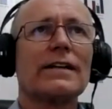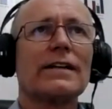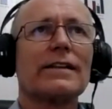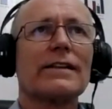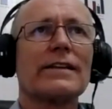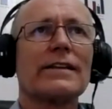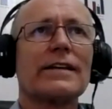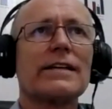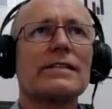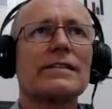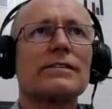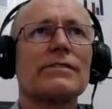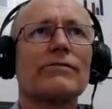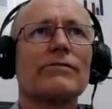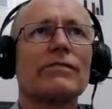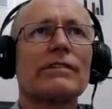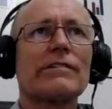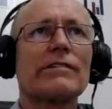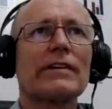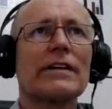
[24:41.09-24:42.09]
there's
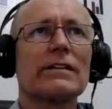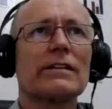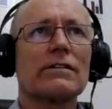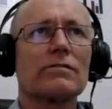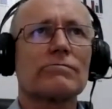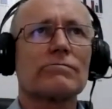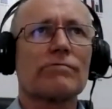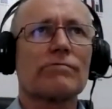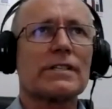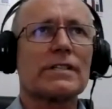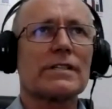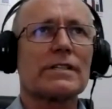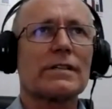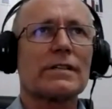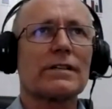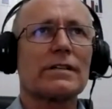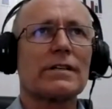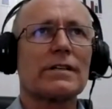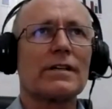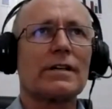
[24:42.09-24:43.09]
very little risk
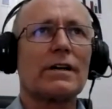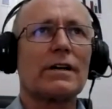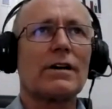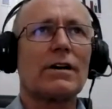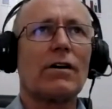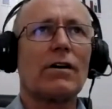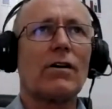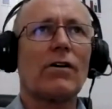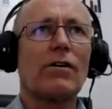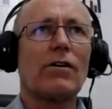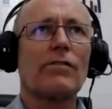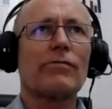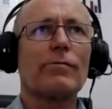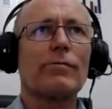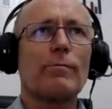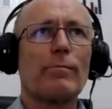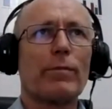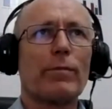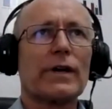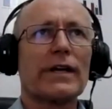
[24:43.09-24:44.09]
of
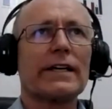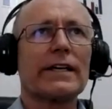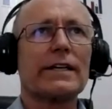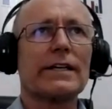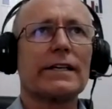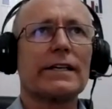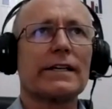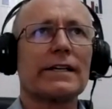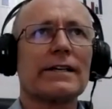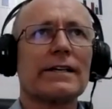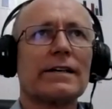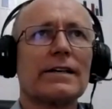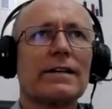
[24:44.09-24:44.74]
bleeding,